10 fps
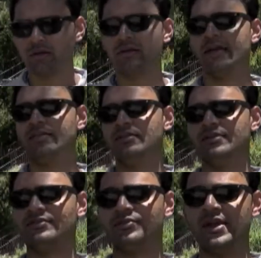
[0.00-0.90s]
get
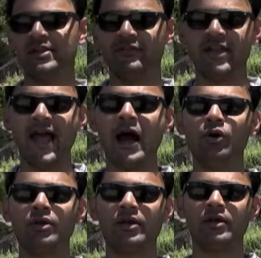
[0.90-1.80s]
this creativity
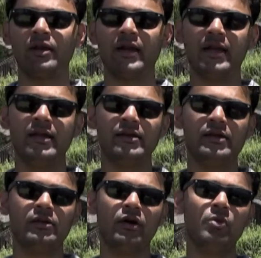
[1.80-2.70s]
out and
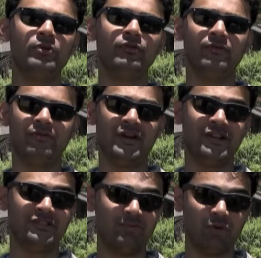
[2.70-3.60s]
in an open,
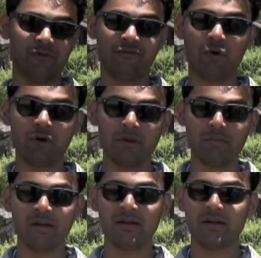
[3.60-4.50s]
very supportive
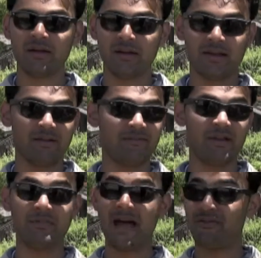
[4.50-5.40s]
forum get
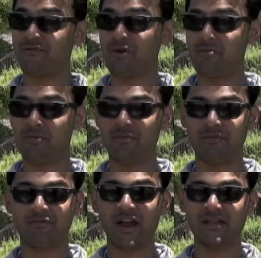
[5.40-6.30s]
feedback from
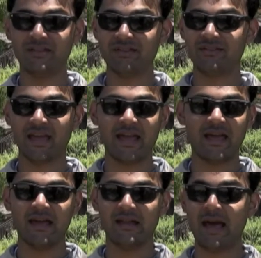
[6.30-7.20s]
friends
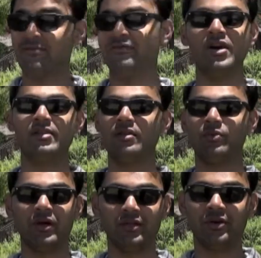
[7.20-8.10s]
and have fun
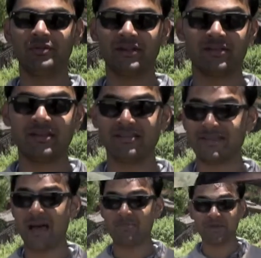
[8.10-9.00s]
while the whole thing is
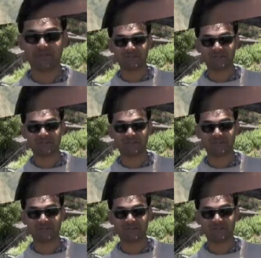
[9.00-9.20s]
happening. I